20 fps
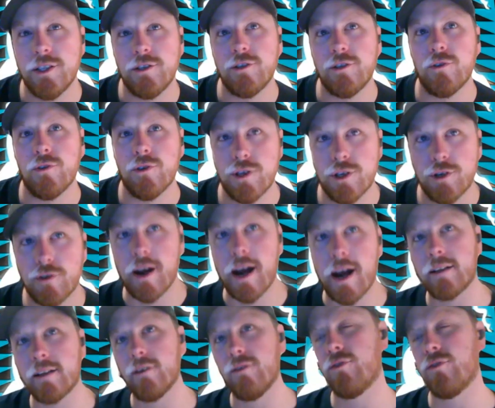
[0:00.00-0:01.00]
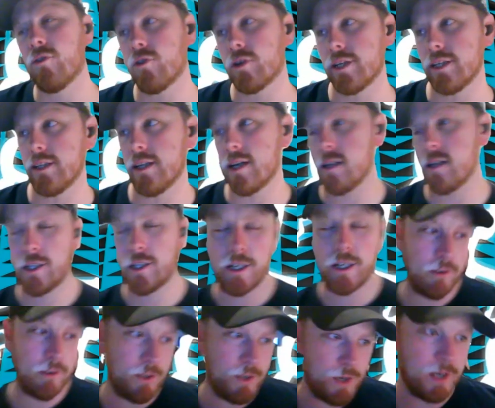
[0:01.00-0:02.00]
George crack the 40 last year
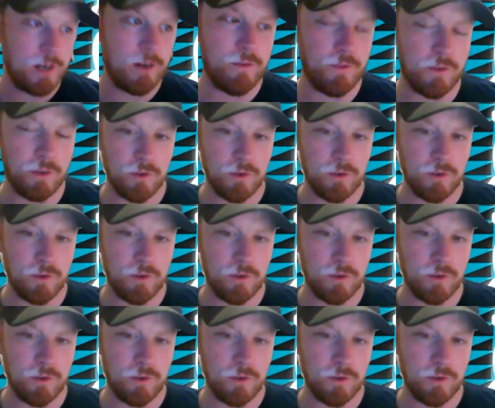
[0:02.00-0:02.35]
or did he fall